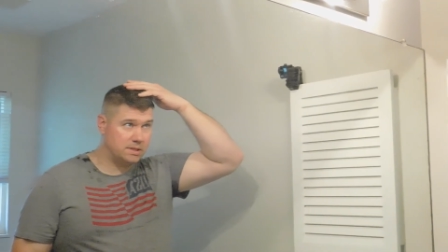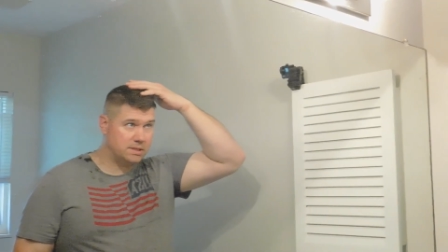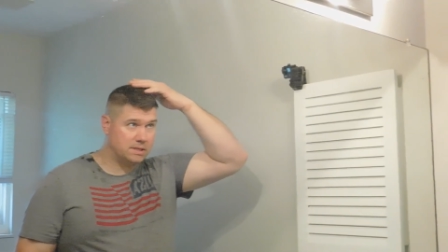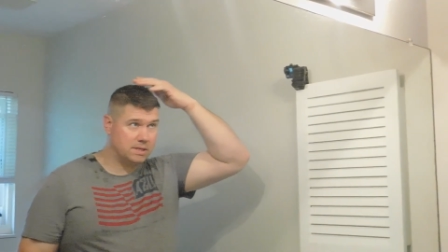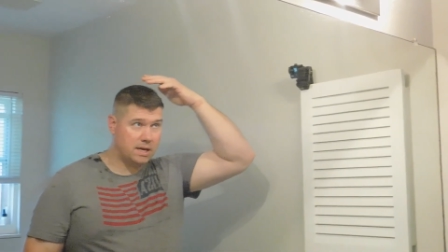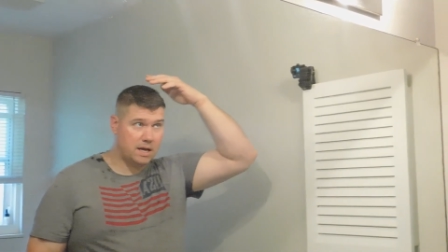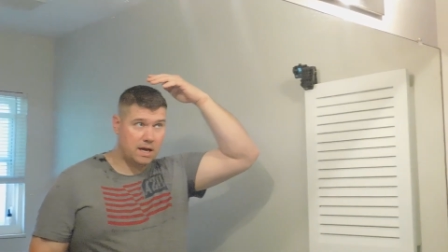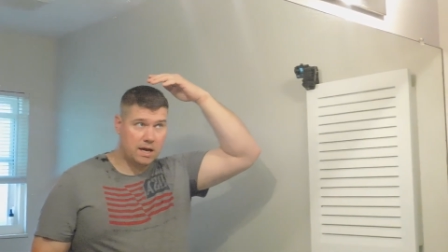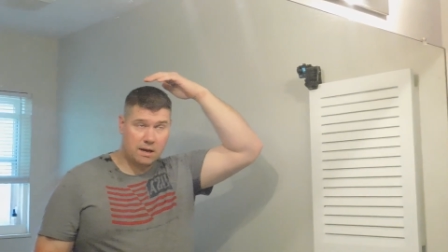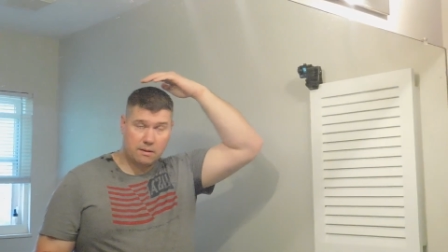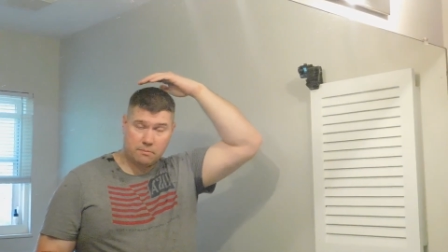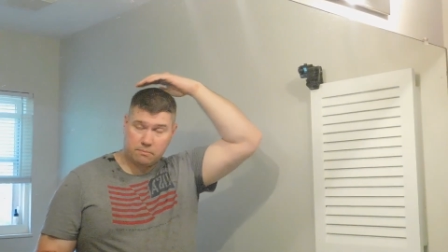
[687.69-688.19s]

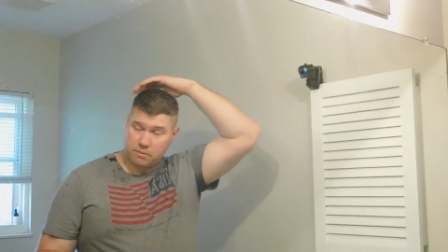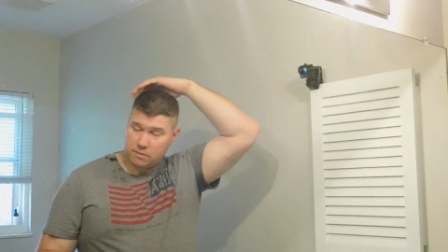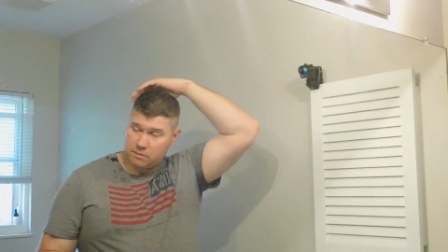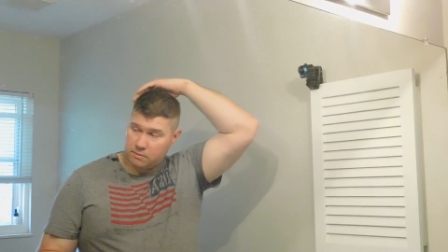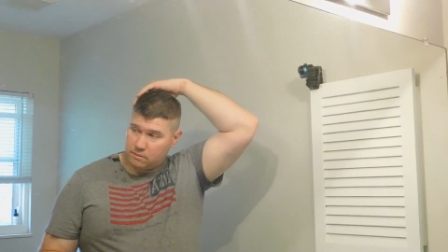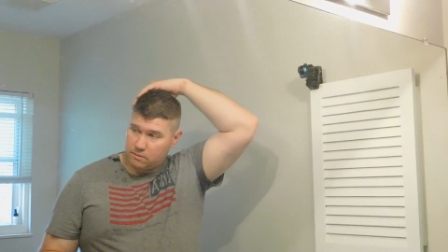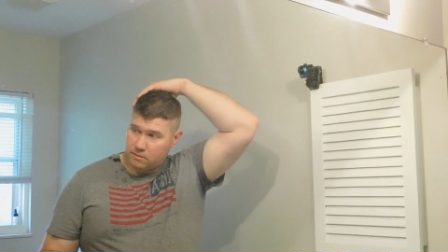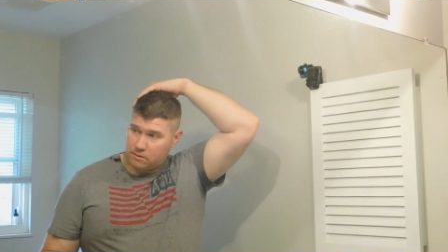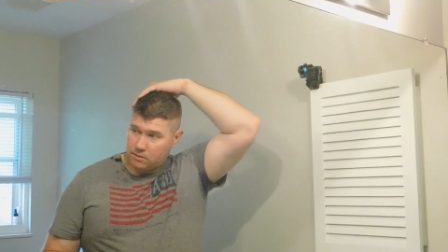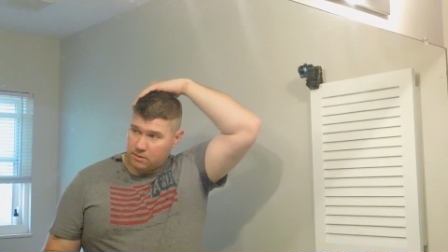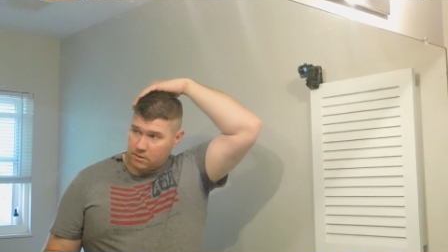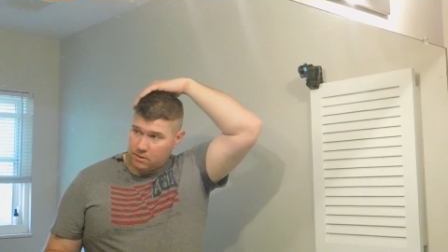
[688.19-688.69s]
top
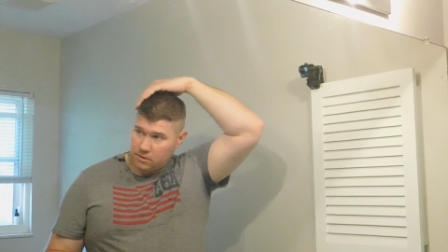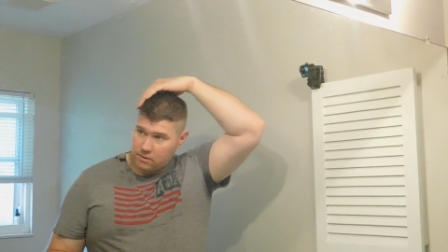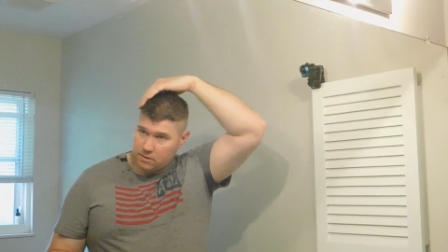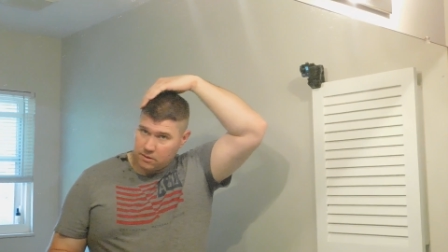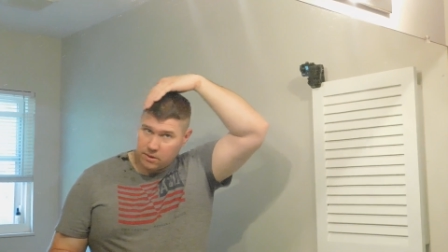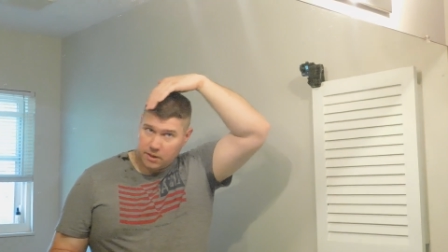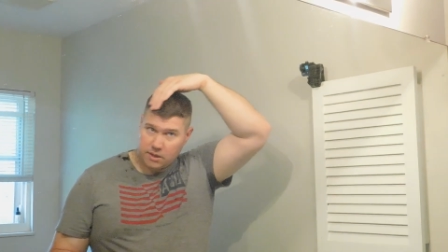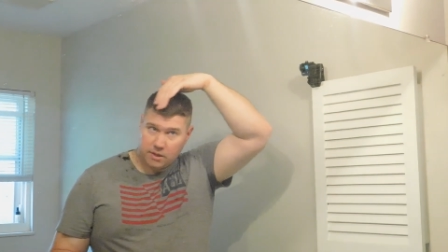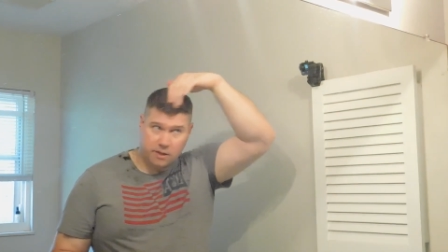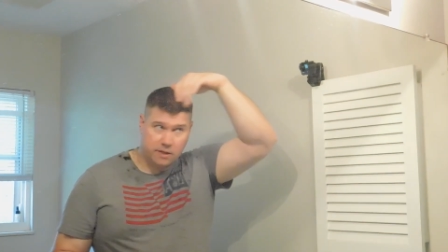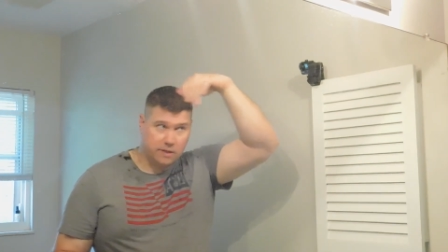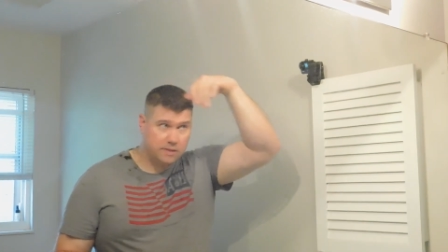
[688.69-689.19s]

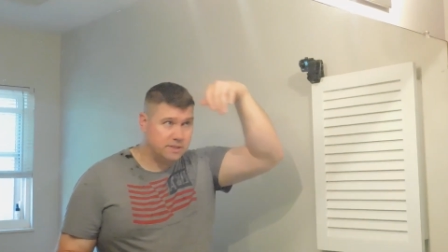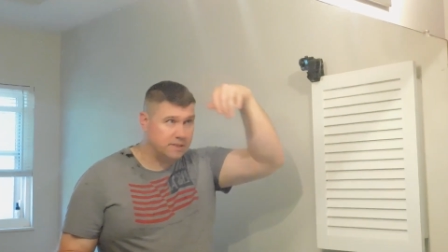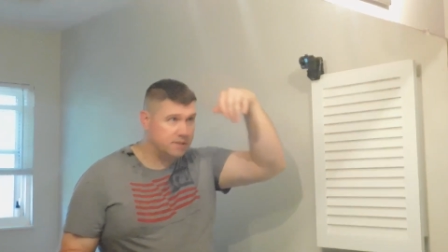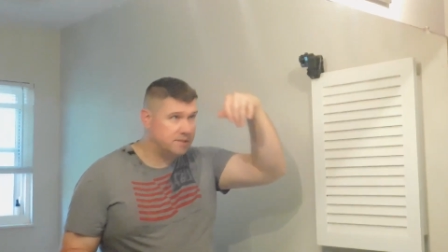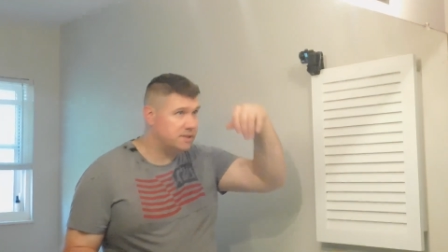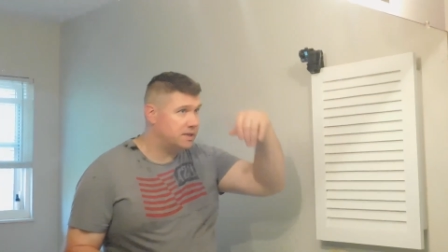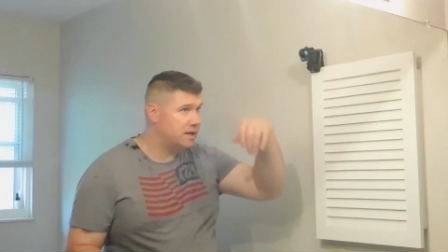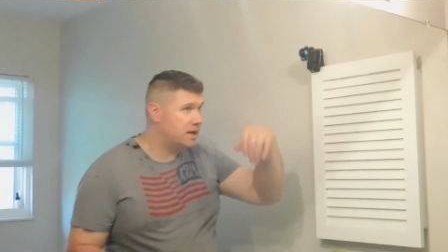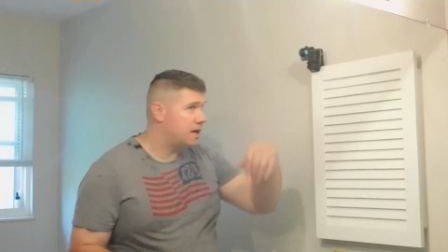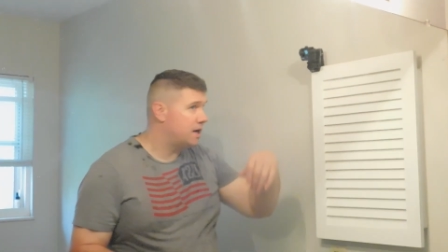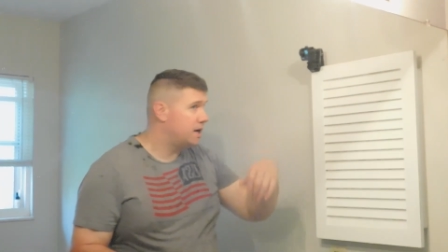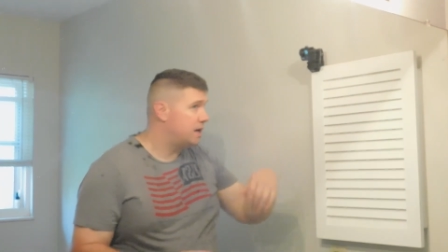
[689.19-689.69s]
and at the
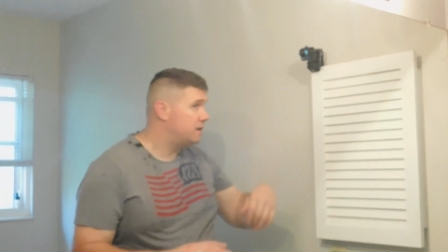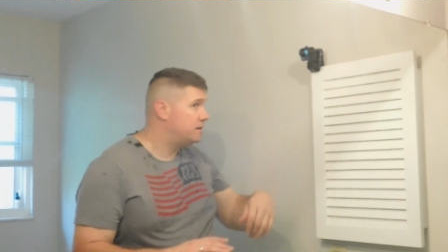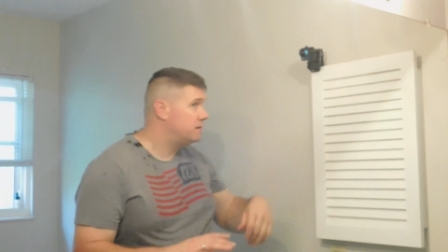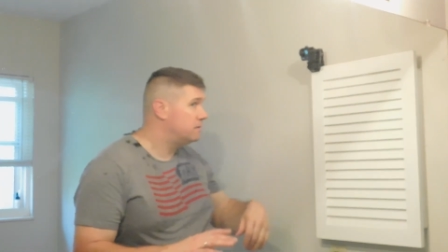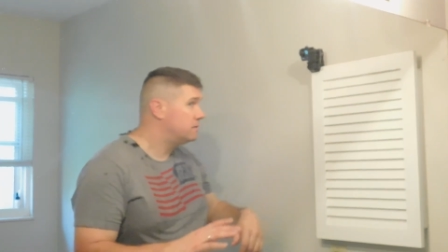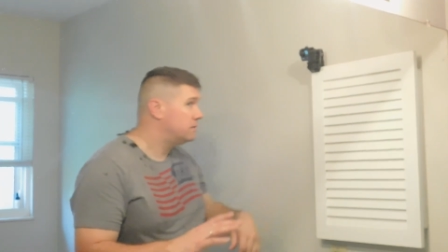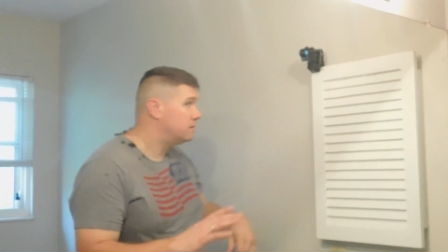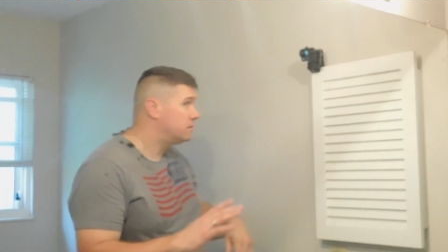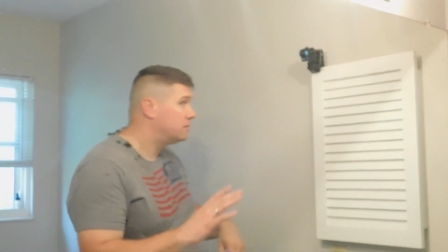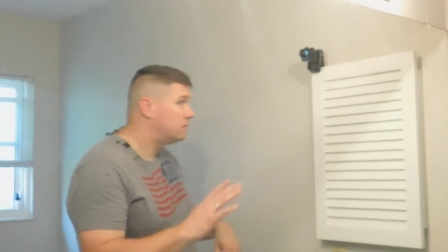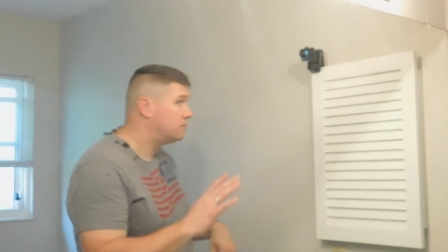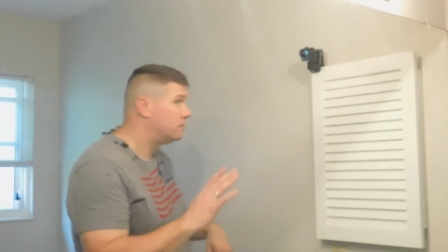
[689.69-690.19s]
side,
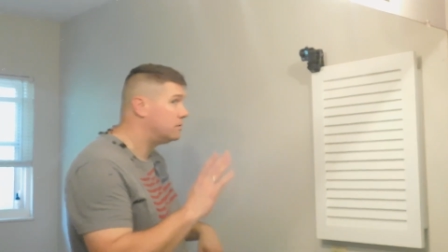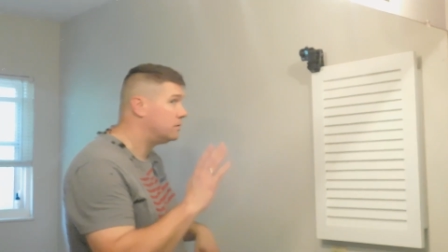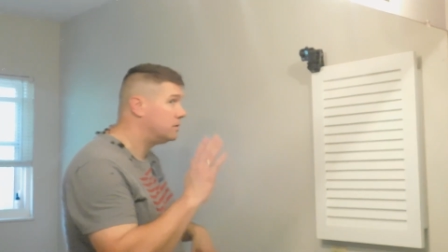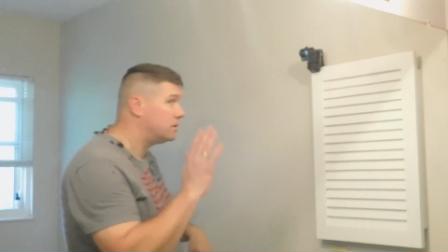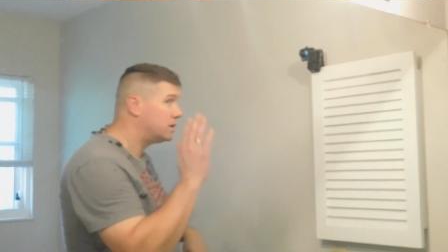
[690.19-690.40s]
we're